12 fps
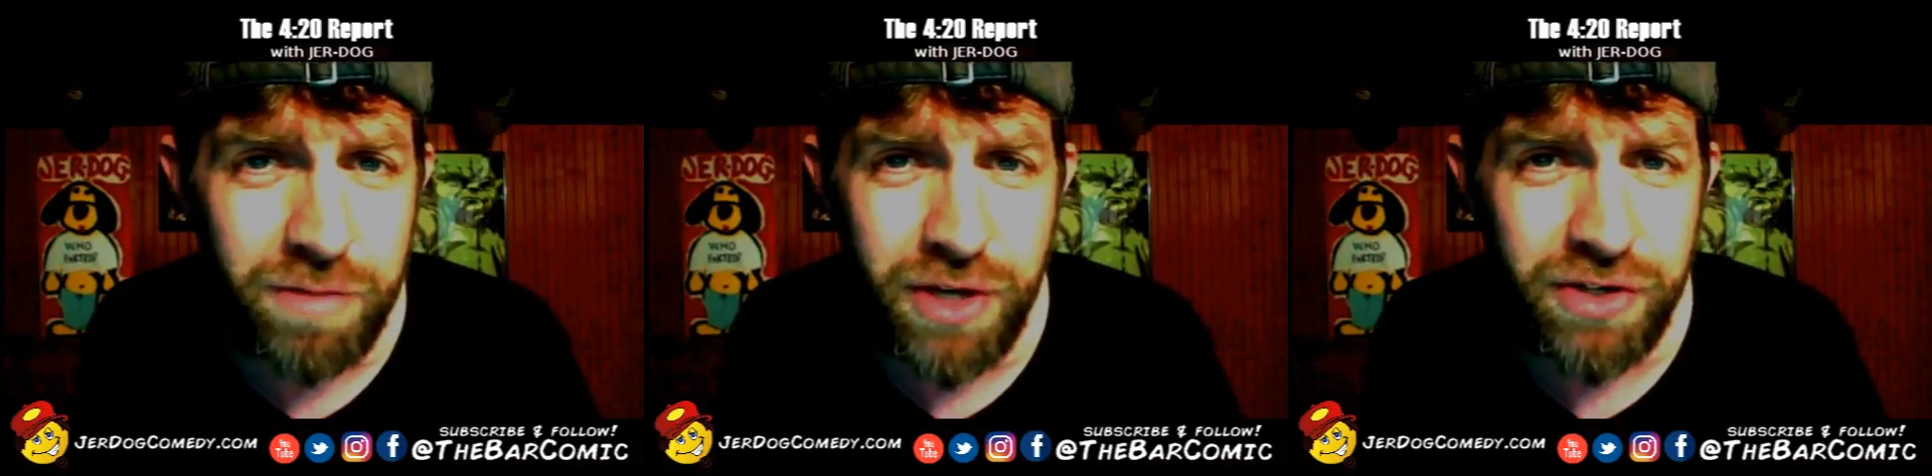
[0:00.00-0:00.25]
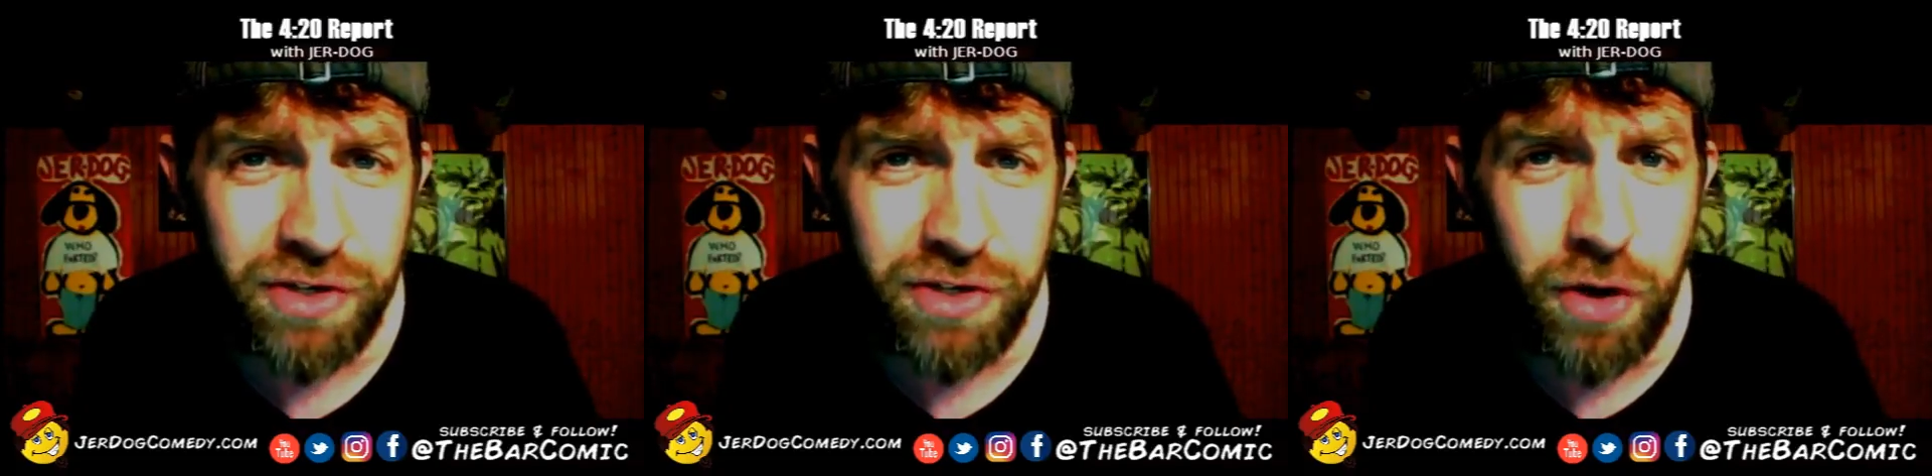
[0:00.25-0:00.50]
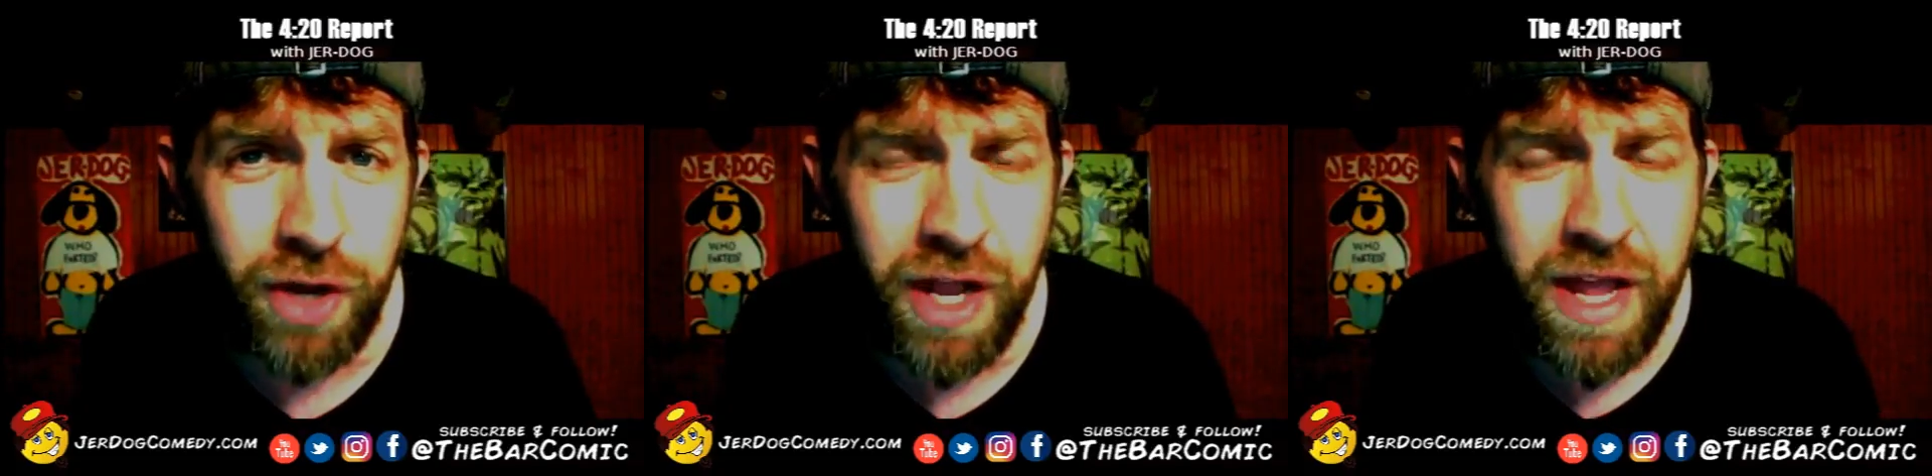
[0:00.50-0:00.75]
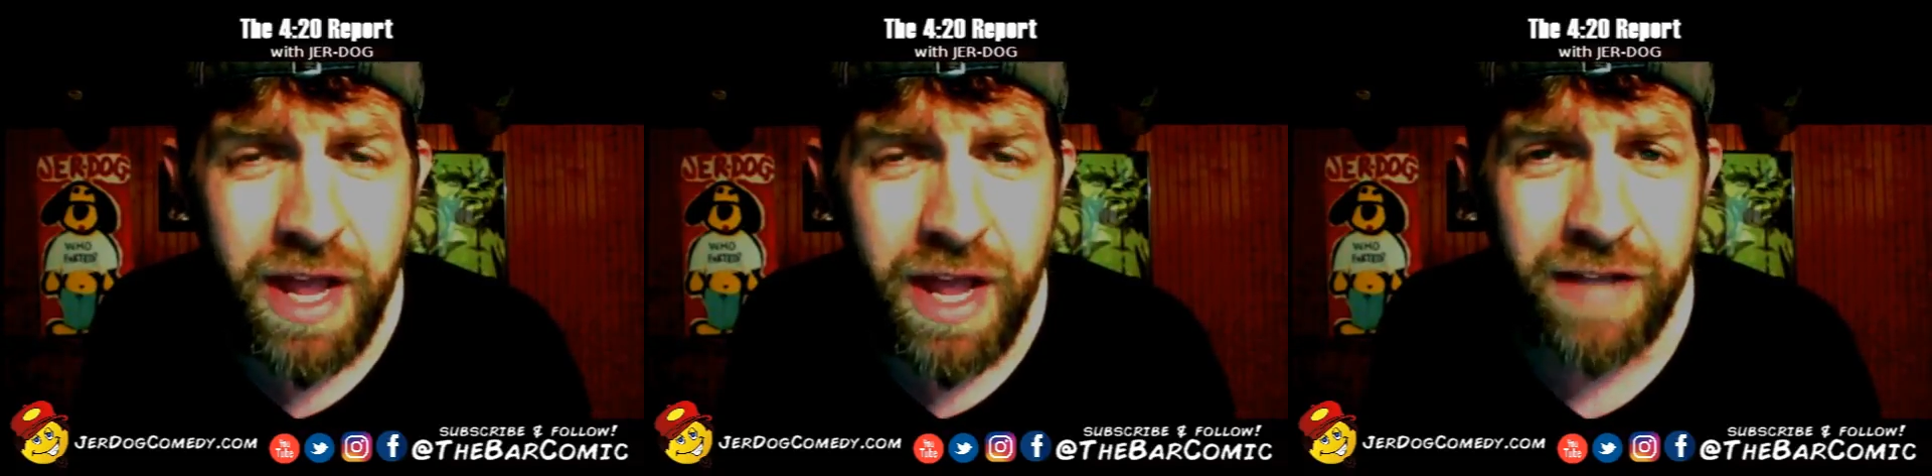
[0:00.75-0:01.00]

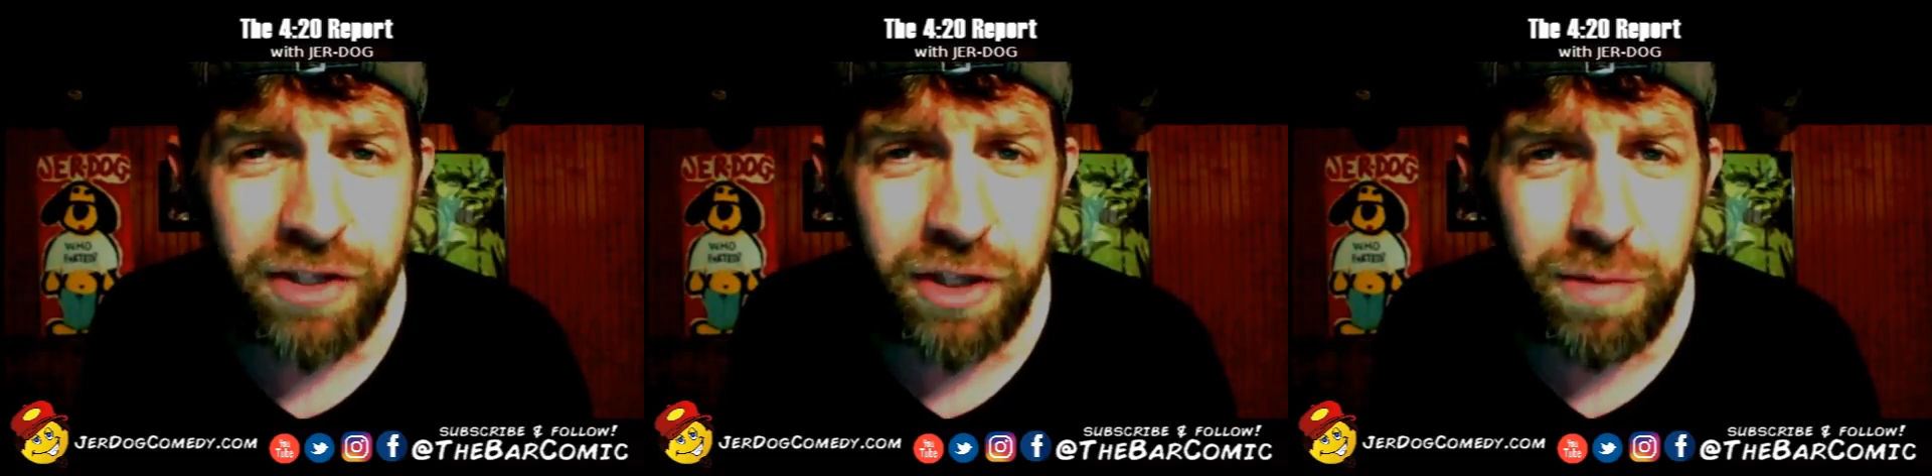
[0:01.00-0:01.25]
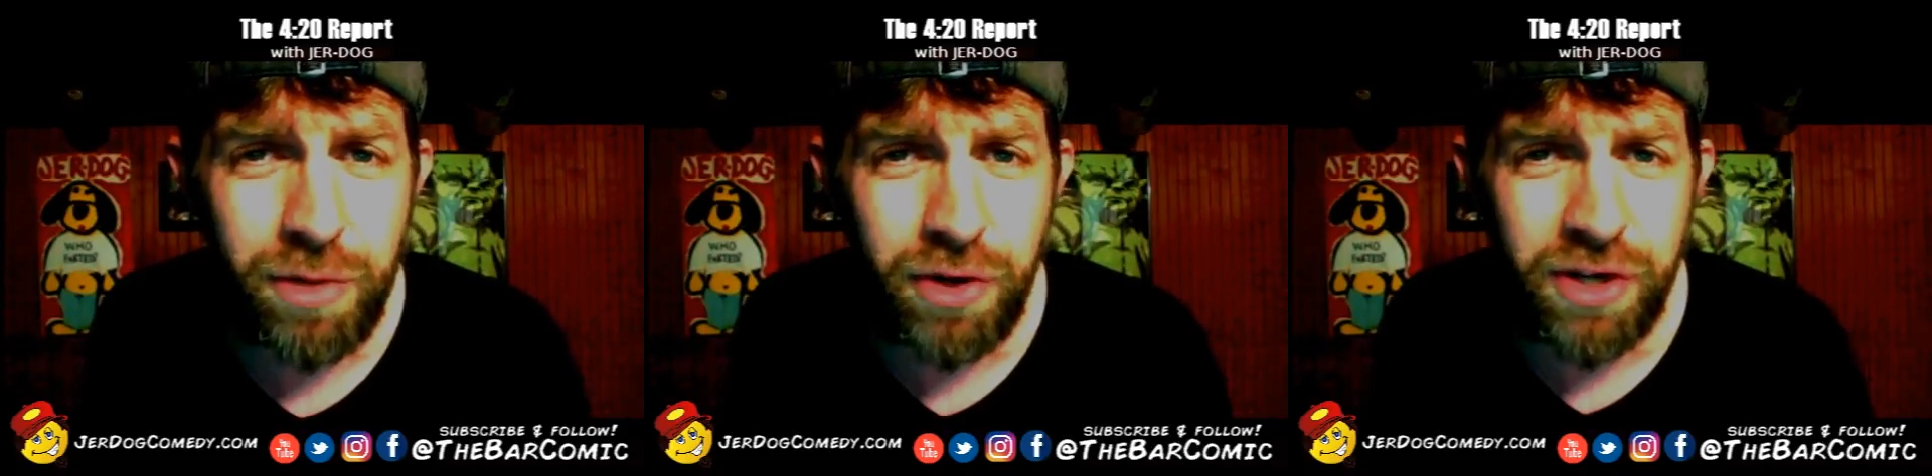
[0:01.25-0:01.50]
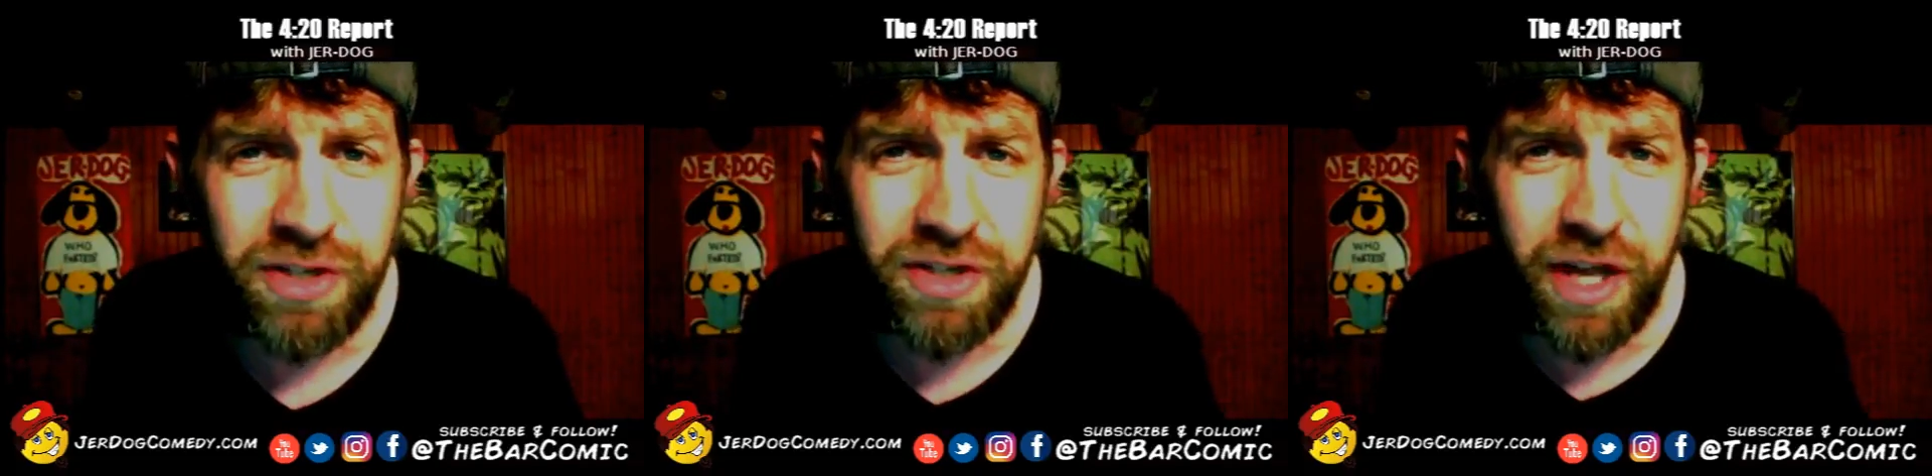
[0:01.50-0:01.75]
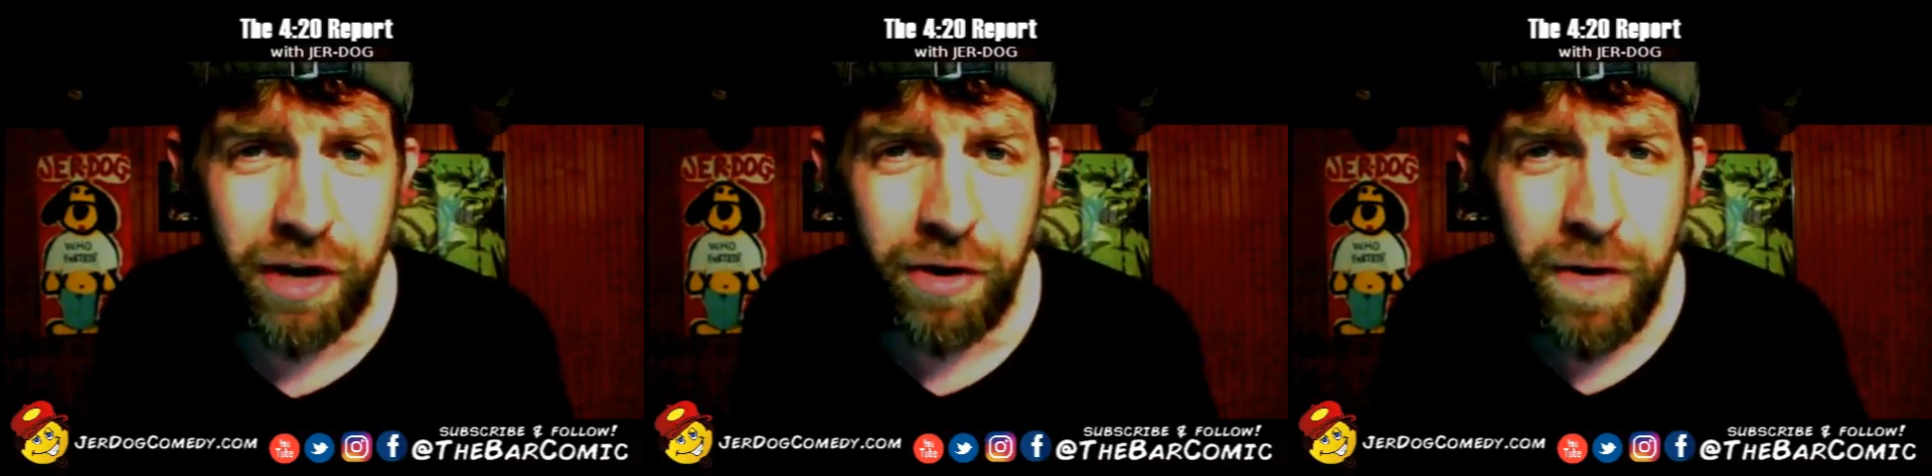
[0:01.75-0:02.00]
Minnesota at the community
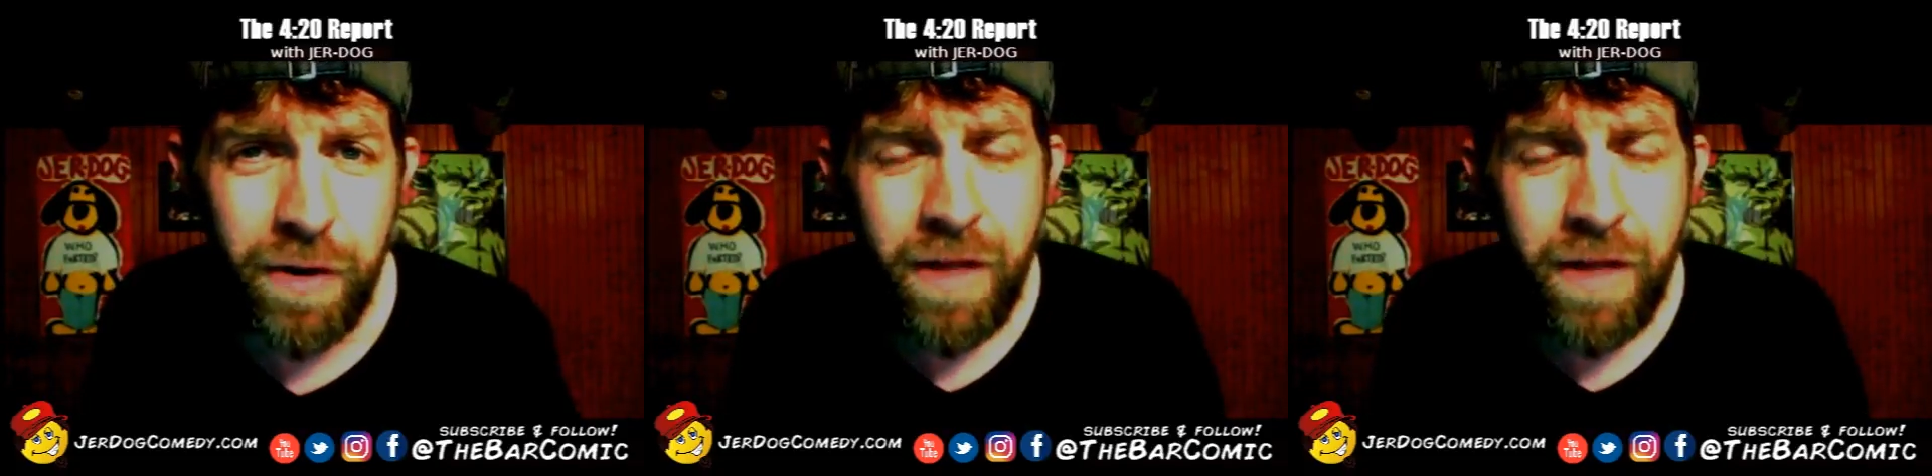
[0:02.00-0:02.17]
center.